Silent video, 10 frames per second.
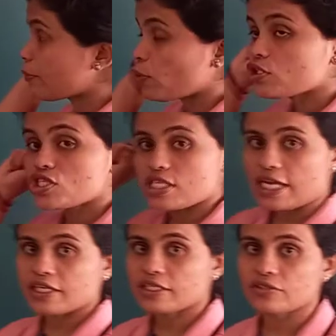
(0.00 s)
about
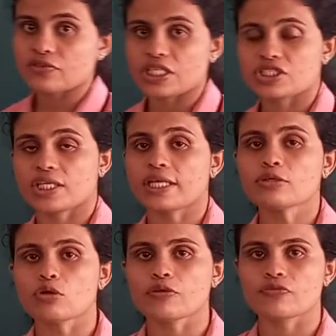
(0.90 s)
standard deviation
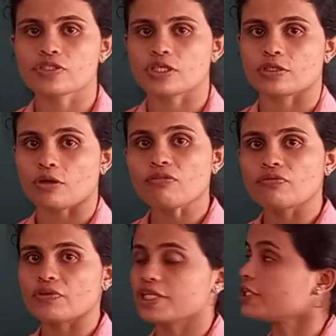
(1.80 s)
and coefficient
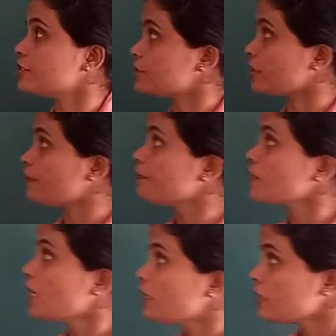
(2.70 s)
of variation.
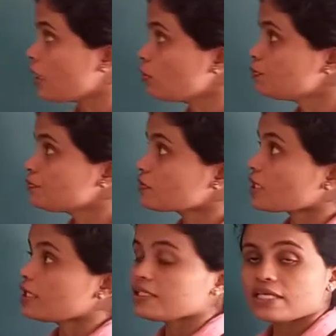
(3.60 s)
Now,
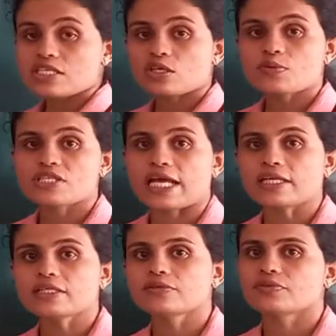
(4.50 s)
in case of
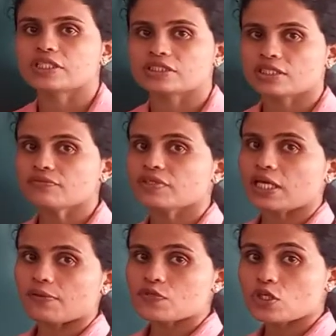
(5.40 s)
standard deviation, we
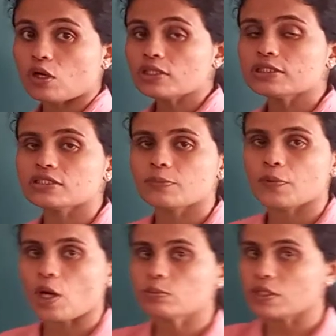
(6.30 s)
have solved the
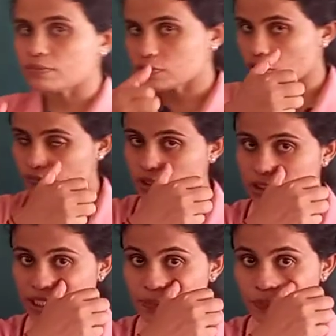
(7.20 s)
problem of the
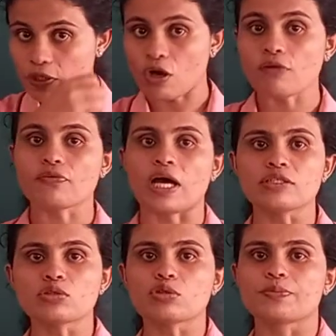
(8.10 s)
type of
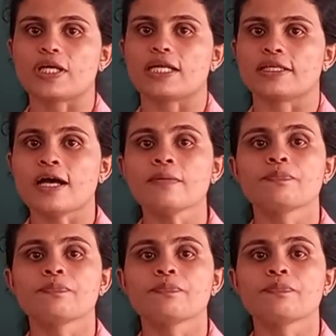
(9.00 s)
ungrouped data,